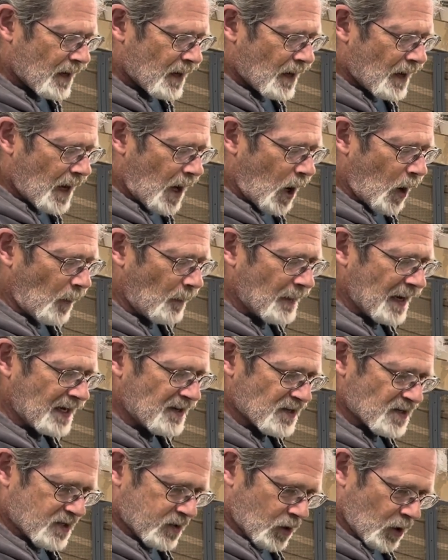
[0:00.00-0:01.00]
help make
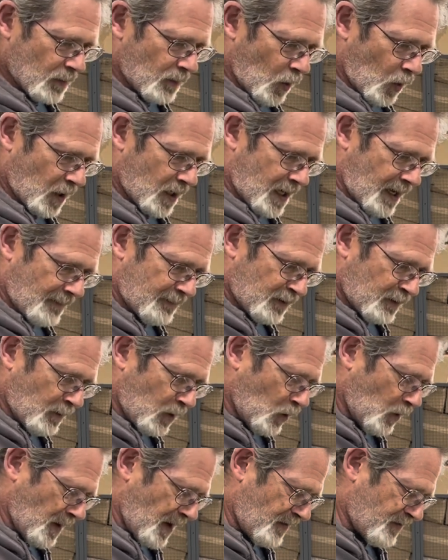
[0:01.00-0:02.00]
this a little more
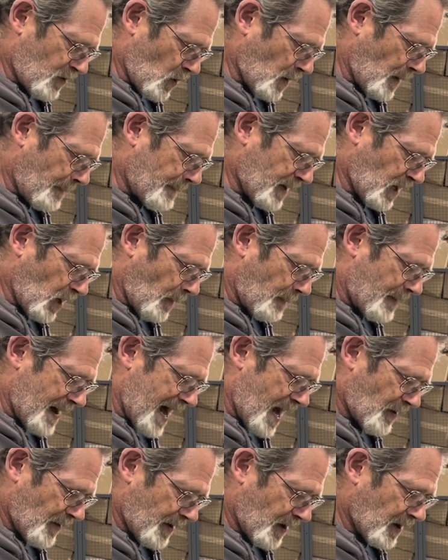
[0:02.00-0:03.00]
comfortable when I throw the bigger
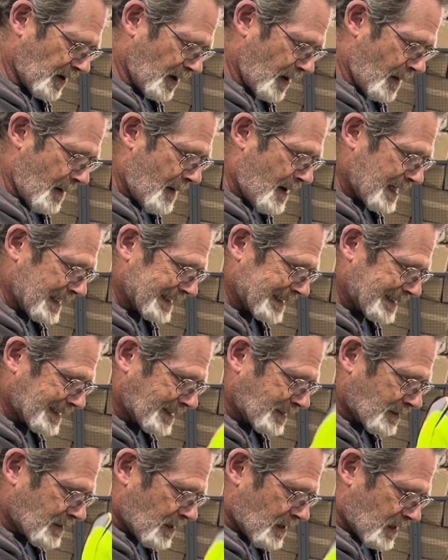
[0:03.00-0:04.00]
battery on there,
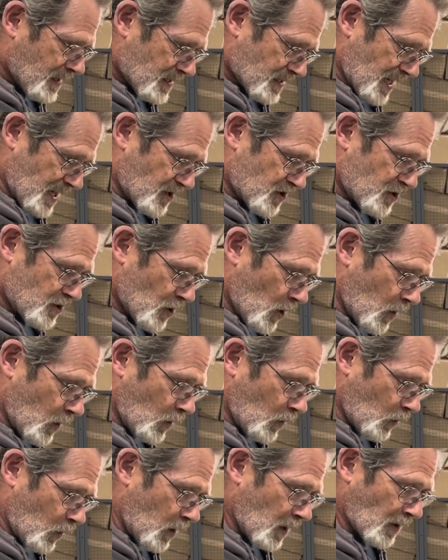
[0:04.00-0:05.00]
because I
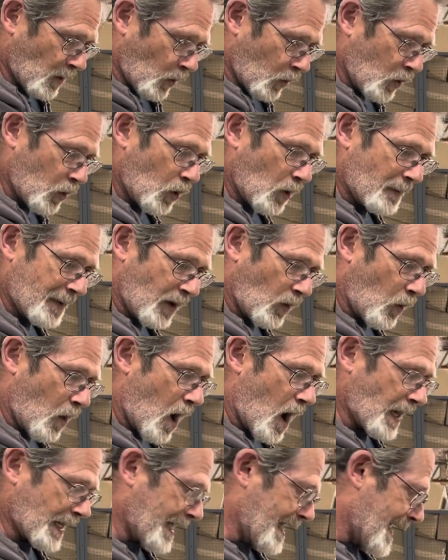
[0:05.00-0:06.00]
don't want to rule
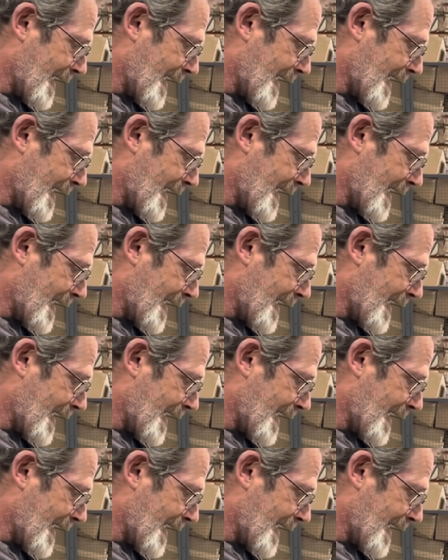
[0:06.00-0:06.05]
Milwaukee